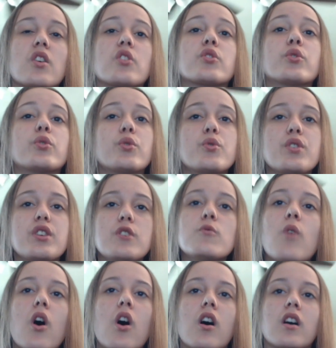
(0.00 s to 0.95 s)
on who
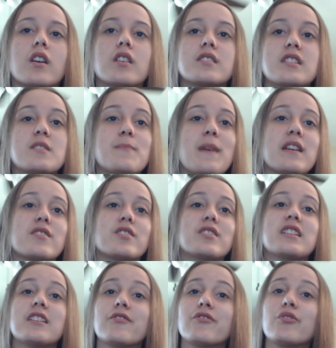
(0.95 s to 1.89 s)
you are to depend
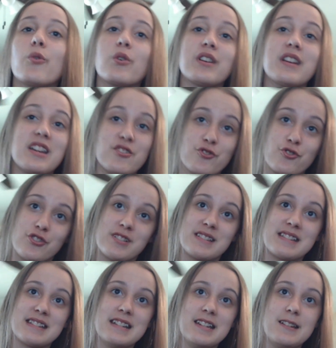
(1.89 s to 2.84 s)
on if you're
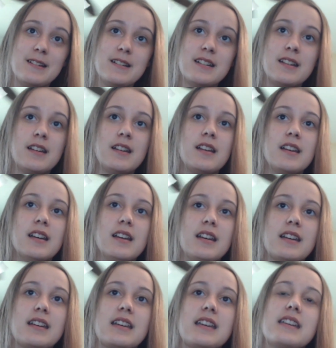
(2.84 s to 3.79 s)
interested.
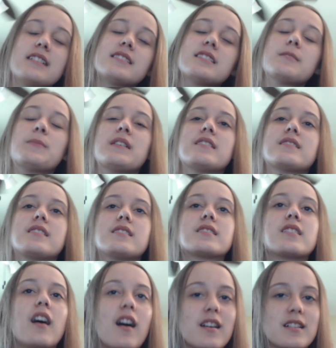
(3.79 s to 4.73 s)
EzPz's
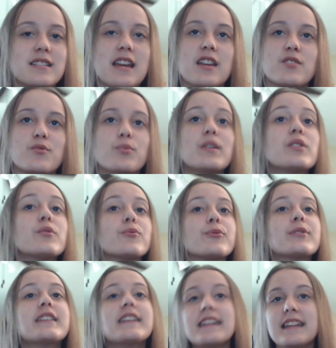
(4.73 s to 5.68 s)
content, when
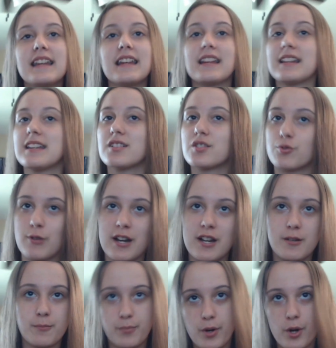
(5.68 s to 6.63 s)
reading these
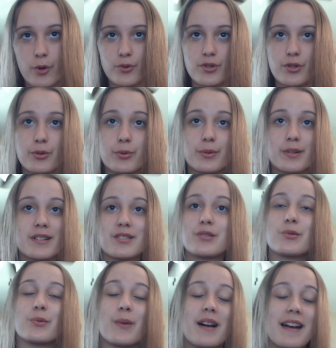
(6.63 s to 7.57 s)
Reddit posts, the
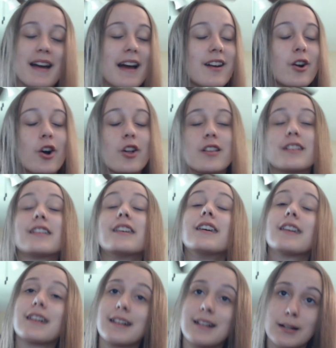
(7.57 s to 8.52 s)
reason why I call it
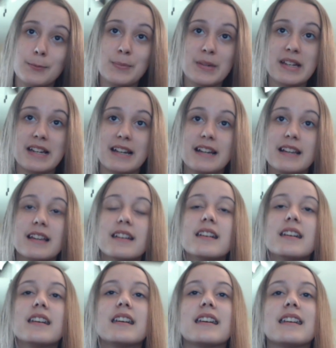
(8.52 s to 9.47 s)
comedic,
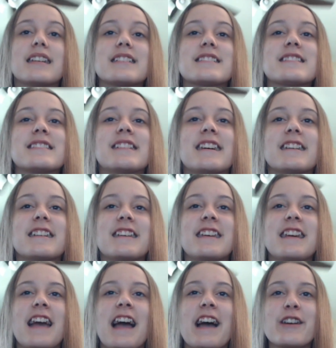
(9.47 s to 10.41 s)
is that
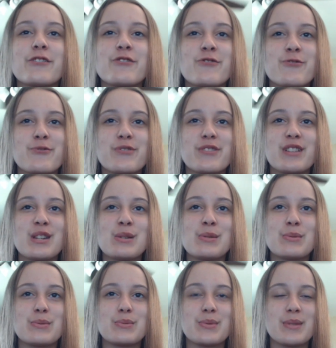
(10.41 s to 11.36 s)
he actually
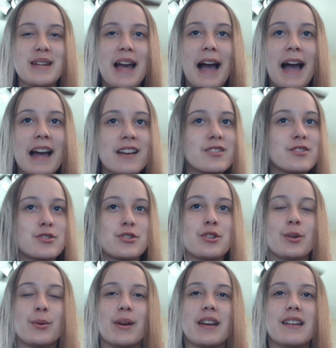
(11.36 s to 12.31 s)
reacts
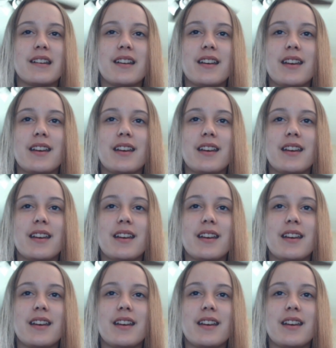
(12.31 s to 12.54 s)
to it.